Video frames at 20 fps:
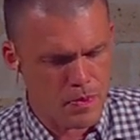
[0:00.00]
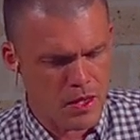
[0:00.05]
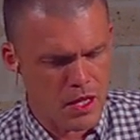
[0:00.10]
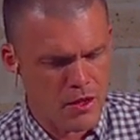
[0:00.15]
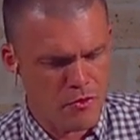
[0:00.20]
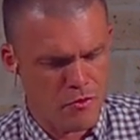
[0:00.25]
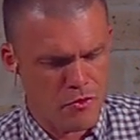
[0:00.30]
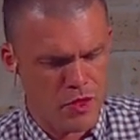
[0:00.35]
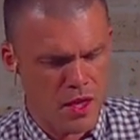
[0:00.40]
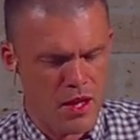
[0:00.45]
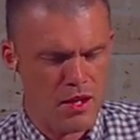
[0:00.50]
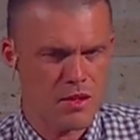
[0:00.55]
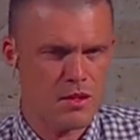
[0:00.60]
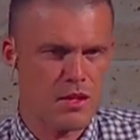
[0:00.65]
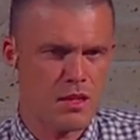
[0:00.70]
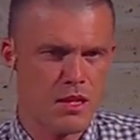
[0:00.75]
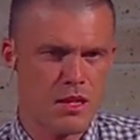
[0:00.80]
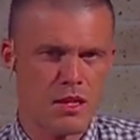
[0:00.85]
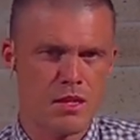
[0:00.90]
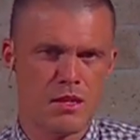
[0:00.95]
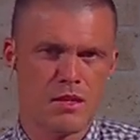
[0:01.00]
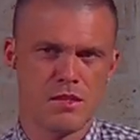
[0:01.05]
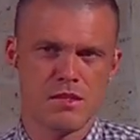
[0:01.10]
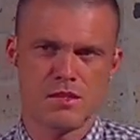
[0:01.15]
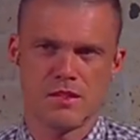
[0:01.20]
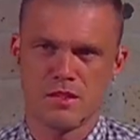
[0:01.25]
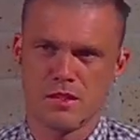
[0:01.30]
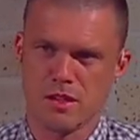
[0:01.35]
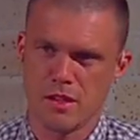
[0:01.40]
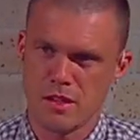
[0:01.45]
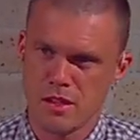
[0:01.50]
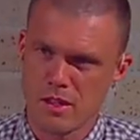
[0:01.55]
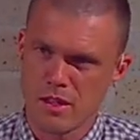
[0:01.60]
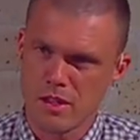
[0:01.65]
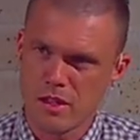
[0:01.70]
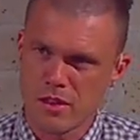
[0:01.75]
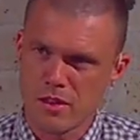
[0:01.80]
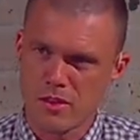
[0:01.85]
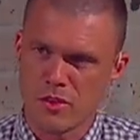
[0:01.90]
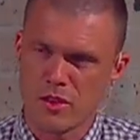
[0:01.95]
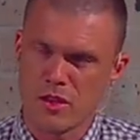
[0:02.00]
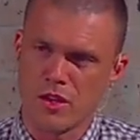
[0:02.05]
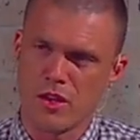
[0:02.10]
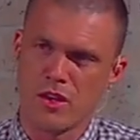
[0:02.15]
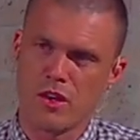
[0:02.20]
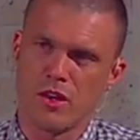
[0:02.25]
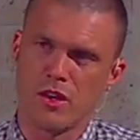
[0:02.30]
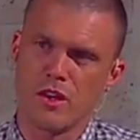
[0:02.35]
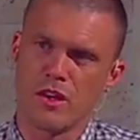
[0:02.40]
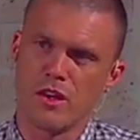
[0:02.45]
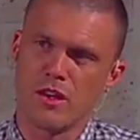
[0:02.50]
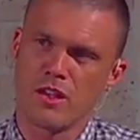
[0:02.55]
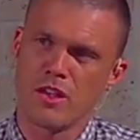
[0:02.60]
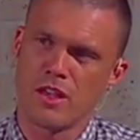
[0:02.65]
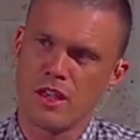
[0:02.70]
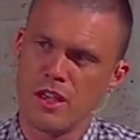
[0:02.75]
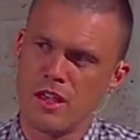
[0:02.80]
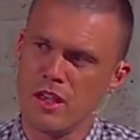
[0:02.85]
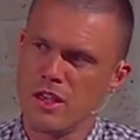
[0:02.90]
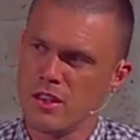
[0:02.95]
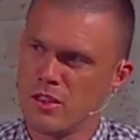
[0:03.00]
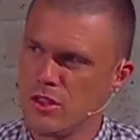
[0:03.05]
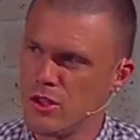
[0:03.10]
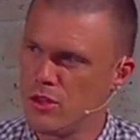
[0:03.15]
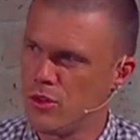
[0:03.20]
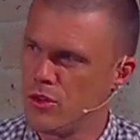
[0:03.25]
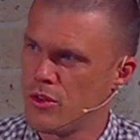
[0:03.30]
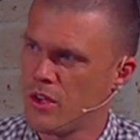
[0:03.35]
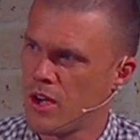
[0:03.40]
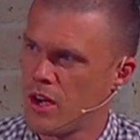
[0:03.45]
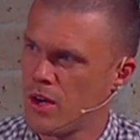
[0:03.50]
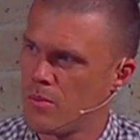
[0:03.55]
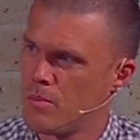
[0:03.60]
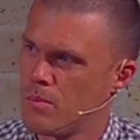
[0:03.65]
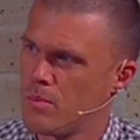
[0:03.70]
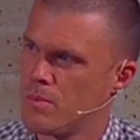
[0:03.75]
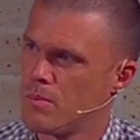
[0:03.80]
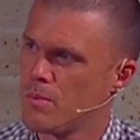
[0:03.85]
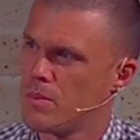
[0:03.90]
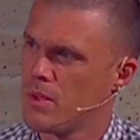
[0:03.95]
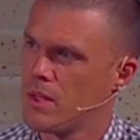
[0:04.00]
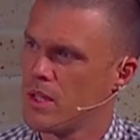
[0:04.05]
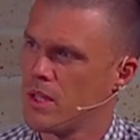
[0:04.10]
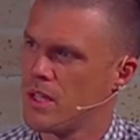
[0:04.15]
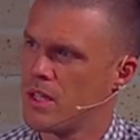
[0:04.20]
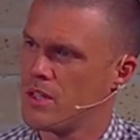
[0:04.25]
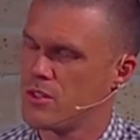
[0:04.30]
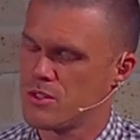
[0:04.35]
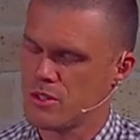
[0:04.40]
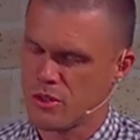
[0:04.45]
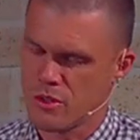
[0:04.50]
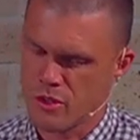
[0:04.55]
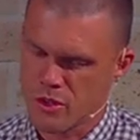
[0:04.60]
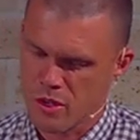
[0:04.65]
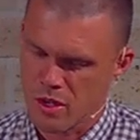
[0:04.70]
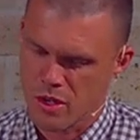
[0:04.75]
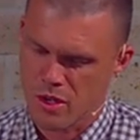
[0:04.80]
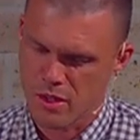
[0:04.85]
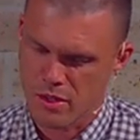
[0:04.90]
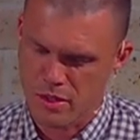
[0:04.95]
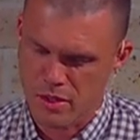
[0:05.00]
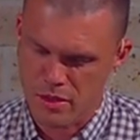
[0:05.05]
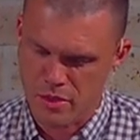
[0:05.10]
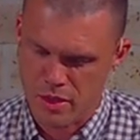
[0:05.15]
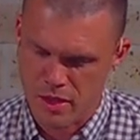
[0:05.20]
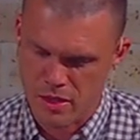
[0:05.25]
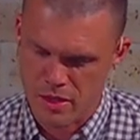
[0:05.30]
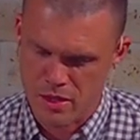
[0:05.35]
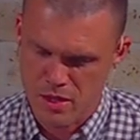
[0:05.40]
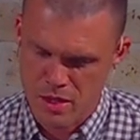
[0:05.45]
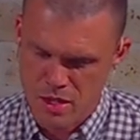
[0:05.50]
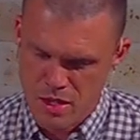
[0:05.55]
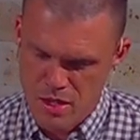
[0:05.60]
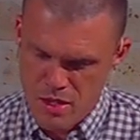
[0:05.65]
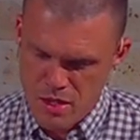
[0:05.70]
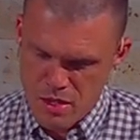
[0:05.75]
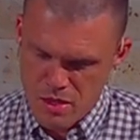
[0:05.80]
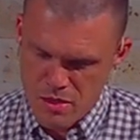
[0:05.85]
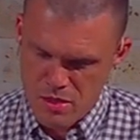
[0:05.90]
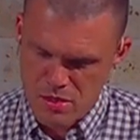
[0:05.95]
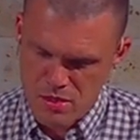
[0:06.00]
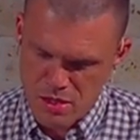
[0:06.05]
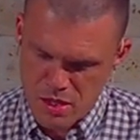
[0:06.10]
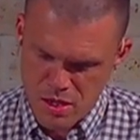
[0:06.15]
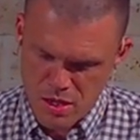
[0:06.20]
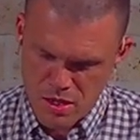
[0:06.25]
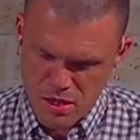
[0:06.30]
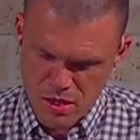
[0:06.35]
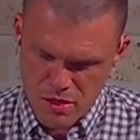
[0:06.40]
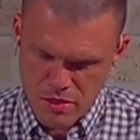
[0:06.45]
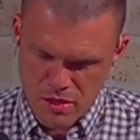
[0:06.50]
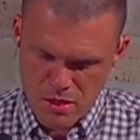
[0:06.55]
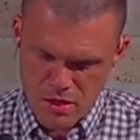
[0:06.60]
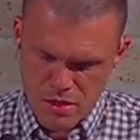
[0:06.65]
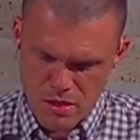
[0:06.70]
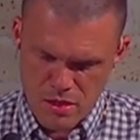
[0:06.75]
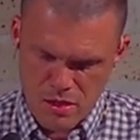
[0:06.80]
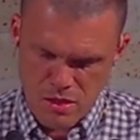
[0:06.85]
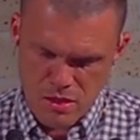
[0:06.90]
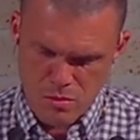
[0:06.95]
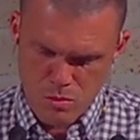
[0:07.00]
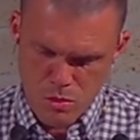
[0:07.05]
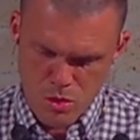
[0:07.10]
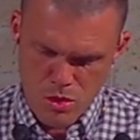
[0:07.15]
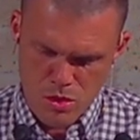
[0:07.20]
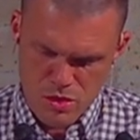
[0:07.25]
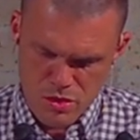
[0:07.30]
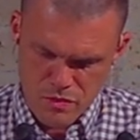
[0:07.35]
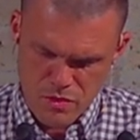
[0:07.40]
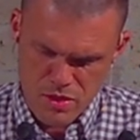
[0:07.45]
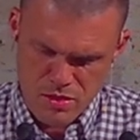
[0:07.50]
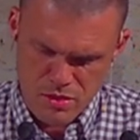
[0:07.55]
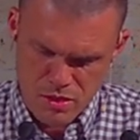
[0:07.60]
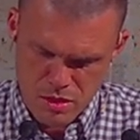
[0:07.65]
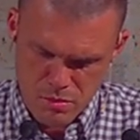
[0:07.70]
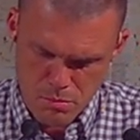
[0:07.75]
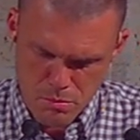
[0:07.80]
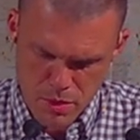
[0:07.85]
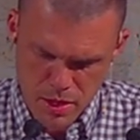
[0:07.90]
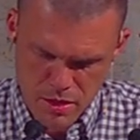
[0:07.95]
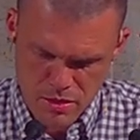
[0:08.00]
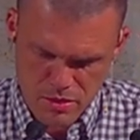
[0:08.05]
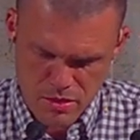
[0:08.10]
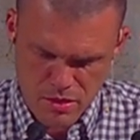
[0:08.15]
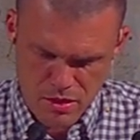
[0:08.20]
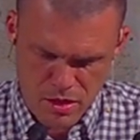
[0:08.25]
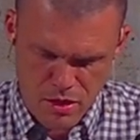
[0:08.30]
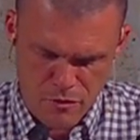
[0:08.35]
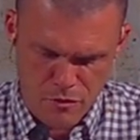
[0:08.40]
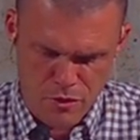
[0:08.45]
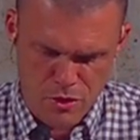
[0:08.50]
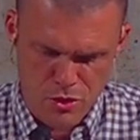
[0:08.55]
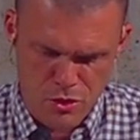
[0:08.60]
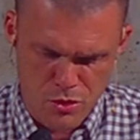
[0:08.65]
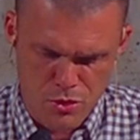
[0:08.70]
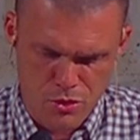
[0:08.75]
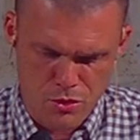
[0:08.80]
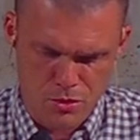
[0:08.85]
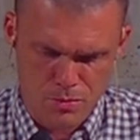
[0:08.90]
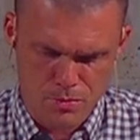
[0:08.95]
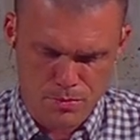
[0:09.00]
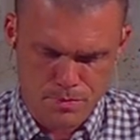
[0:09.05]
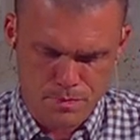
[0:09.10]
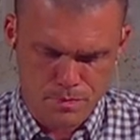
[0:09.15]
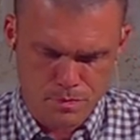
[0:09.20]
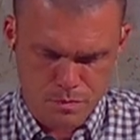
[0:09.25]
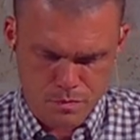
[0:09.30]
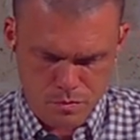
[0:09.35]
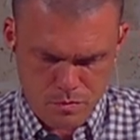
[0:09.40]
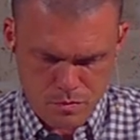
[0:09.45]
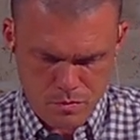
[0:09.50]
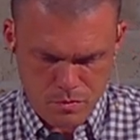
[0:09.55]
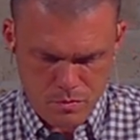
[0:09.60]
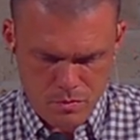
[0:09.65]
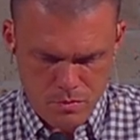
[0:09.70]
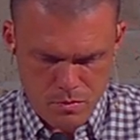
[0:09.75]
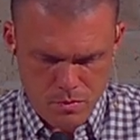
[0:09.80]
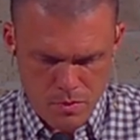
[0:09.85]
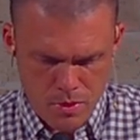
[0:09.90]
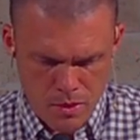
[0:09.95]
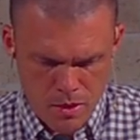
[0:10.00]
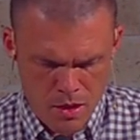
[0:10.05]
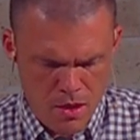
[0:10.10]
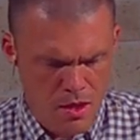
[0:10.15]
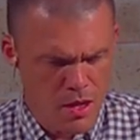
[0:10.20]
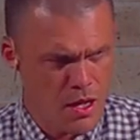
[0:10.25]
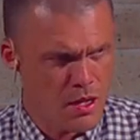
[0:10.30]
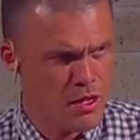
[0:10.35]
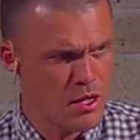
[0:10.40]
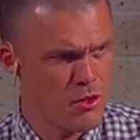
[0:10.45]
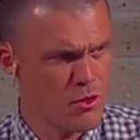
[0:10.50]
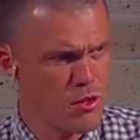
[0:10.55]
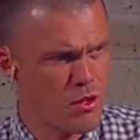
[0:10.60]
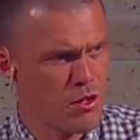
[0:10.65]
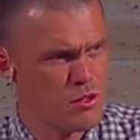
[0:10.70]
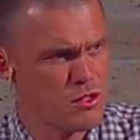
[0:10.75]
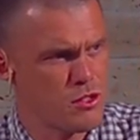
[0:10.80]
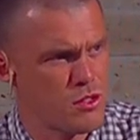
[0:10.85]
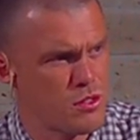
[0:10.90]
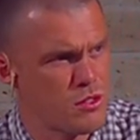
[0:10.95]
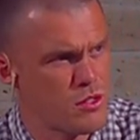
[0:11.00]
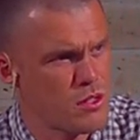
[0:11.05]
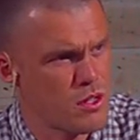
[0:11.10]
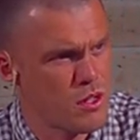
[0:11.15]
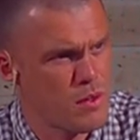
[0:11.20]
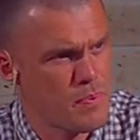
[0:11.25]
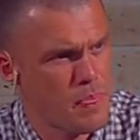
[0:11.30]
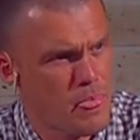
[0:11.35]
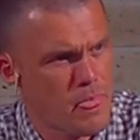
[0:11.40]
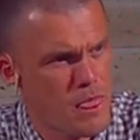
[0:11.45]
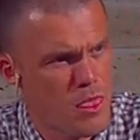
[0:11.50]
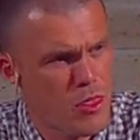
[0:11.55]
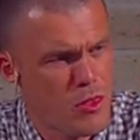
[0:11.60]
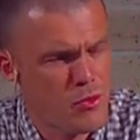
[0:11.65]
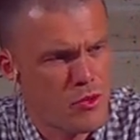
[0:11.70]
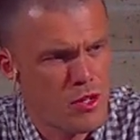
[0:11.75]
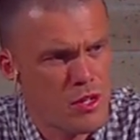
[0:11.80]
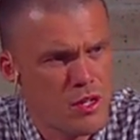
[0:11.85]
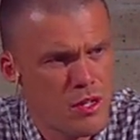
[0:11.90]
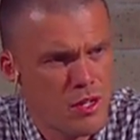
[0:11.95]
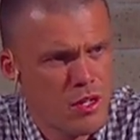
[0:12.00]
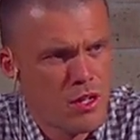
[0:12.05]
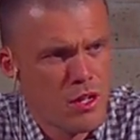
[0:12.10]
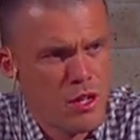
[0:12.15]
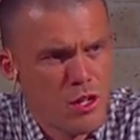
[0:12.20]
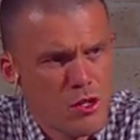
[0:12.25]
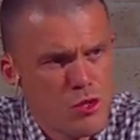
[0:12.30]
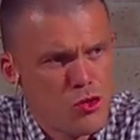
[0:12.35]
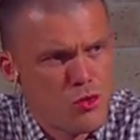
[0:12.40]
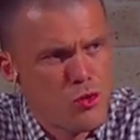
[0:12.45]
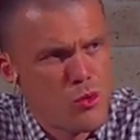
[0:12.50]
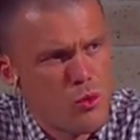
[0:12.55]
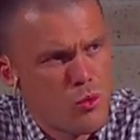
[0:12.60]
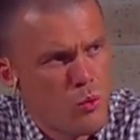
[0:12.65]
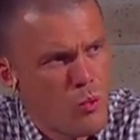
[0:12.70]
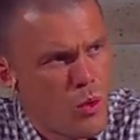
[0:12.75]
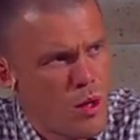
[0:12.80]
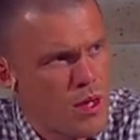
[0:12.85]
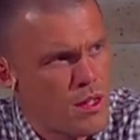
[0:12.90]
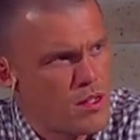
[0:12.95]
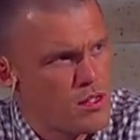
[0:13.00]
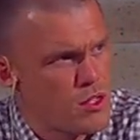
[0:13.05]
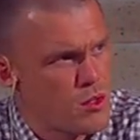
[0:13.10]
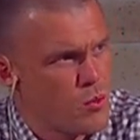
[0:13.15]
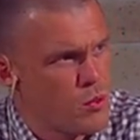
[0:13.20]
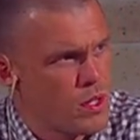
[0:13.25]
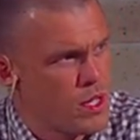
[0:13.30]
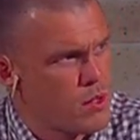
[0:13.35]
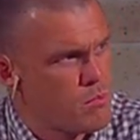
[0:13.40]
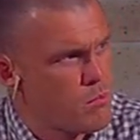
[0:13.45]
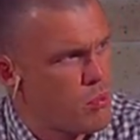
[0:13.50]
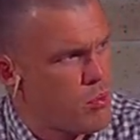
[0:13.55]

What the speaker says: If that is the key that you come in tonight, then the words of this lament are for you. And here are just three short ways that we can